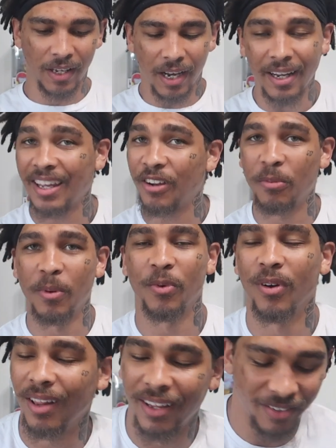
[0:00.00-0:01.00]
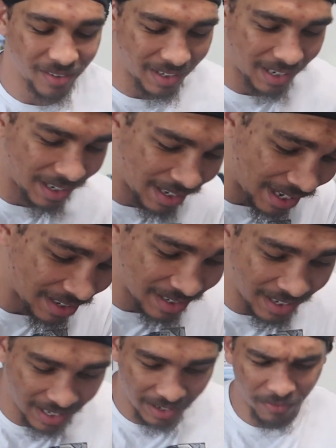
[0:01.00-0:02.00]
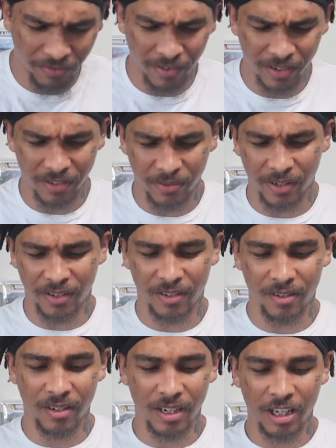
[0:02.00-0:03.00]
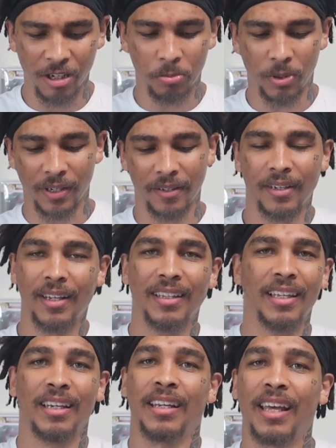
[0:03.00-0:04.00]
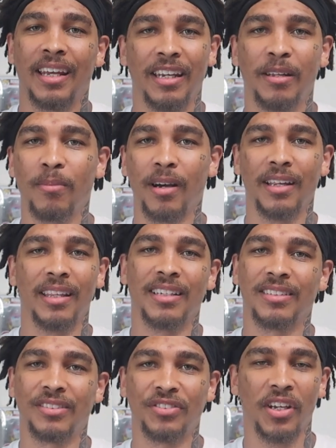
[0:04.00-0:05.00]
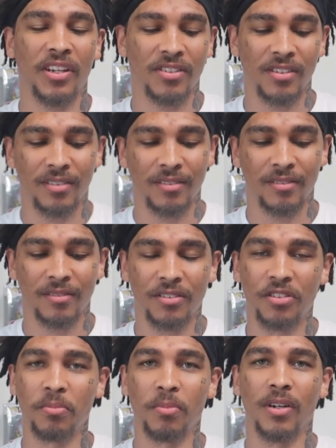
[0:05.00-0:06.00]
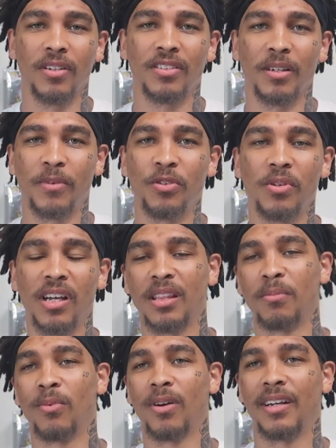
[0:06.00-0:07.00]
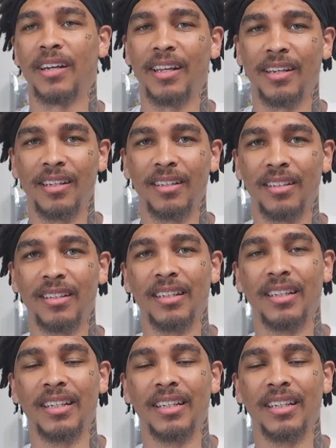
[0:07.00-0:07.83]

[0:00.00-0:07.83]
I can't remember who the Lakers added. Actually, I can't even find it right here. But they didn't add anybody that's changing too much. I mean, you got LeBron and AD.